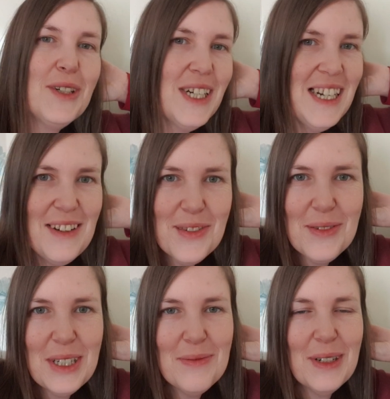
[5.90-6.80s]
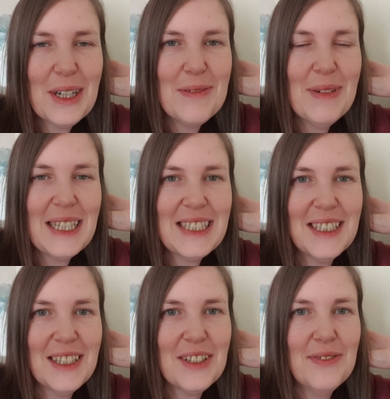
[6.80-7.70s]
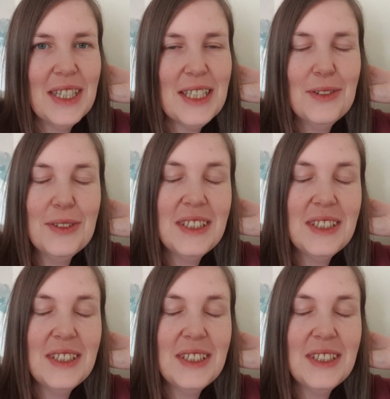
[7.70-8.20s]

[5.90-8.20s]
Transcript: morning everyone and welcome back to another video.